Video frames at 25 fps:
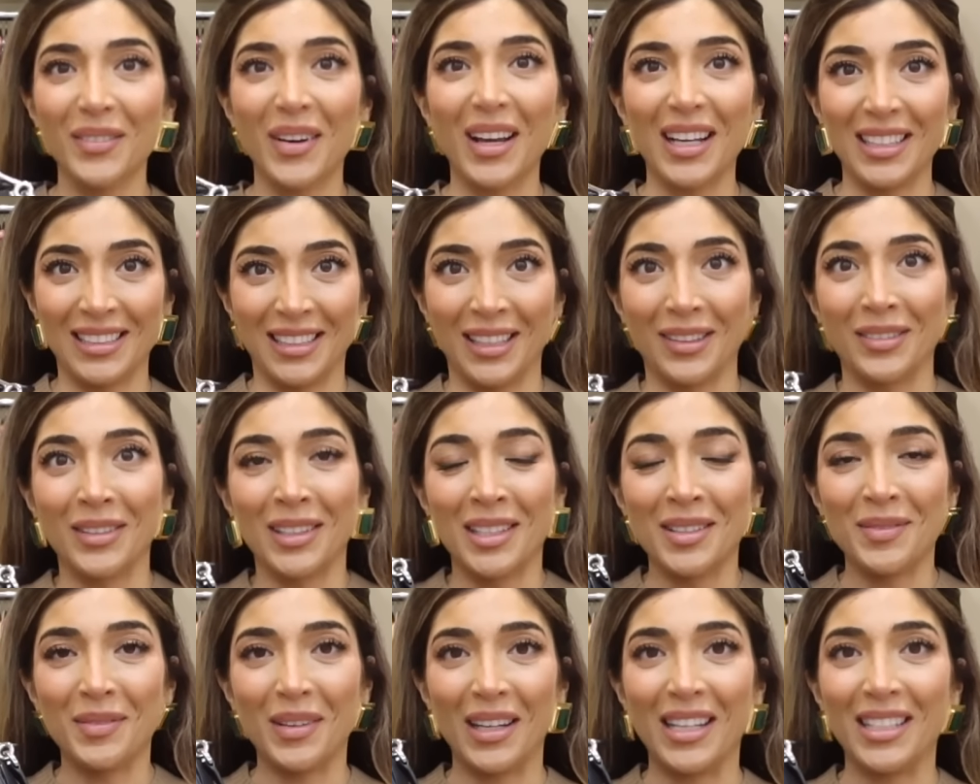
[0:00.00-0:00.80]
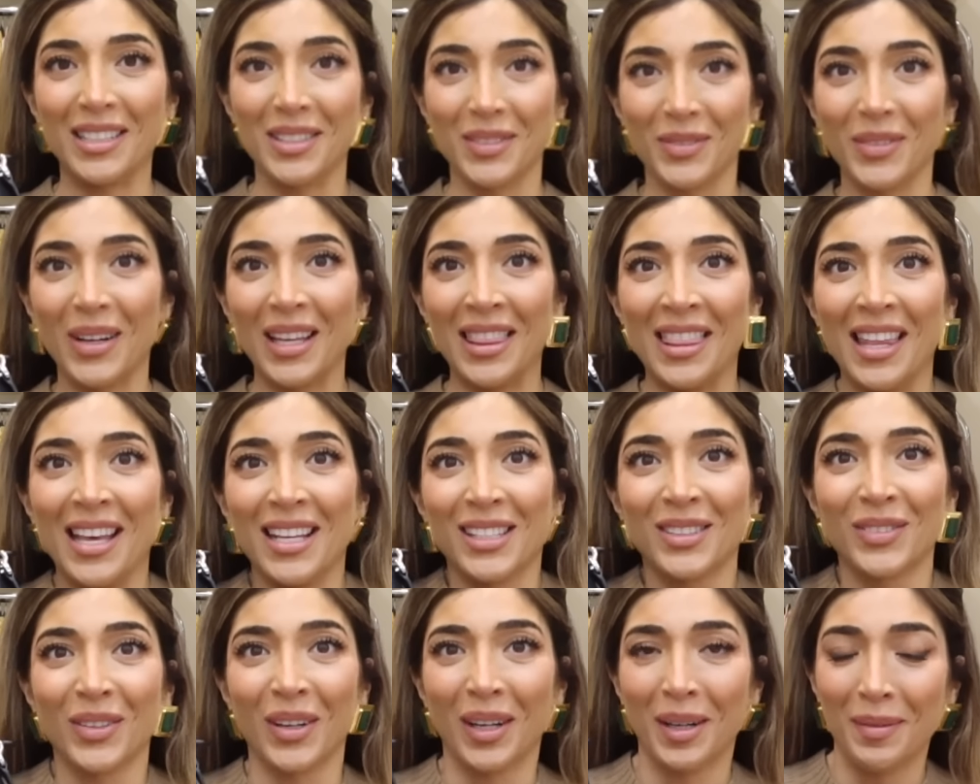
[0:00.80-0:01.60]
amazing would it be to win
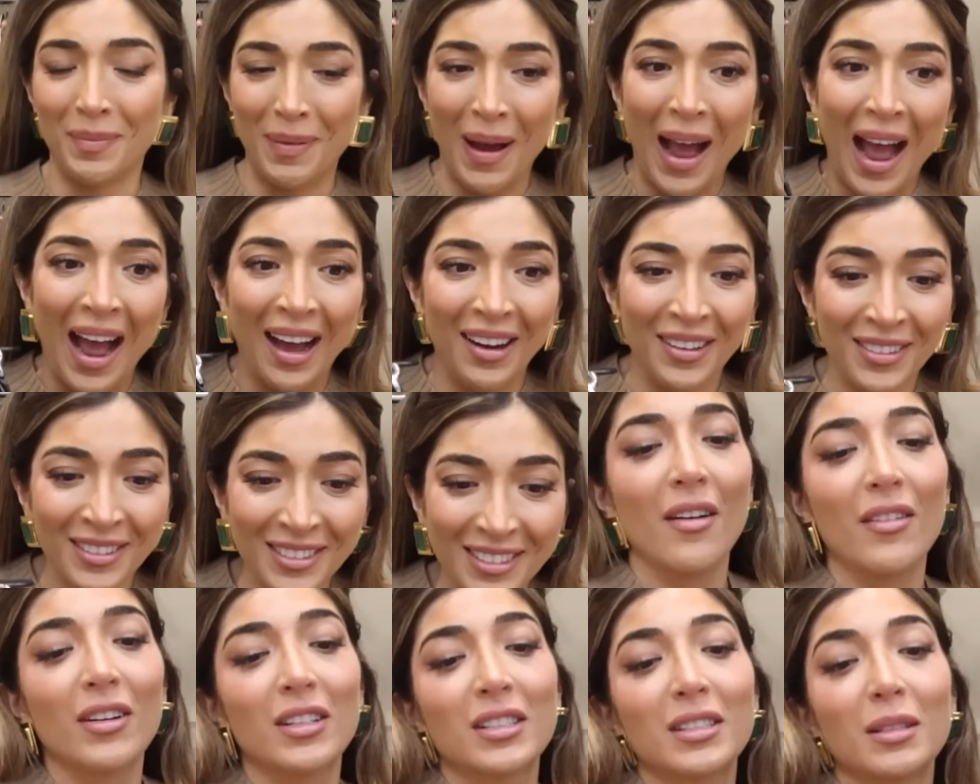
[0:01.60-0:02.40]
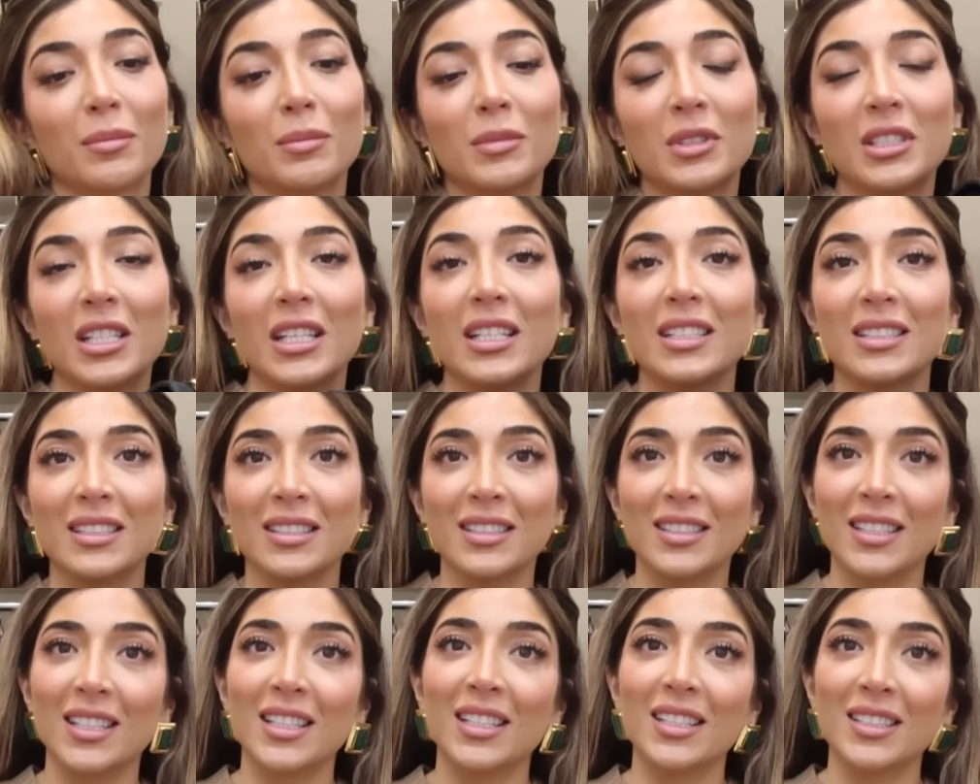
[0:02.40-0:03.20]
this for a pound? There are some T's
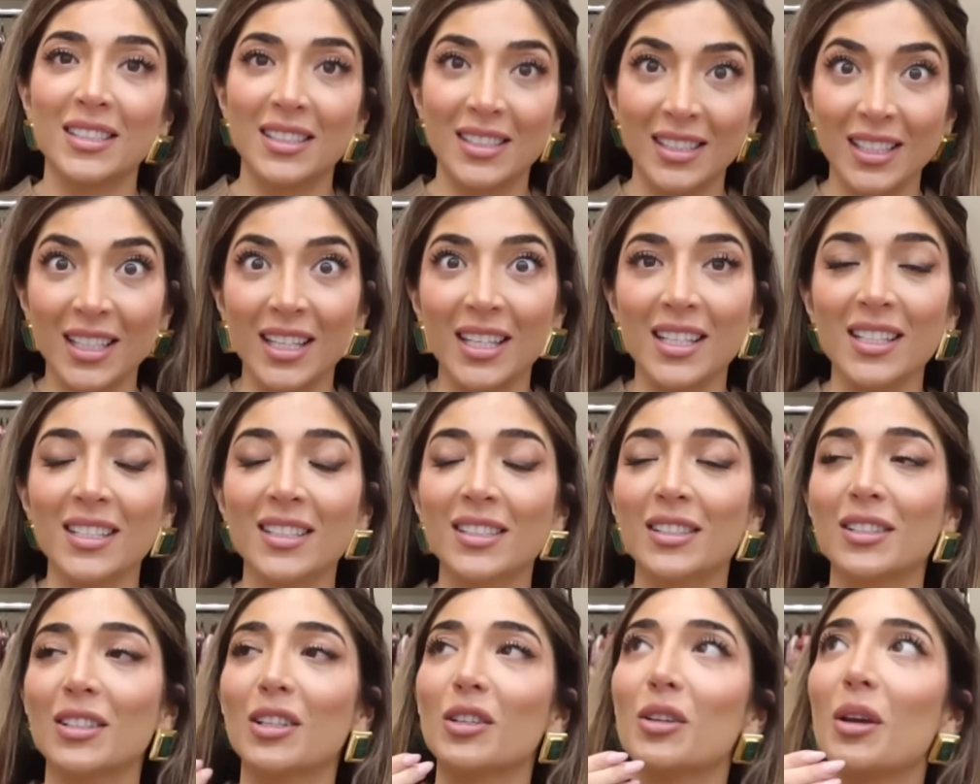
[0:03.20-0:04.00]
and C's.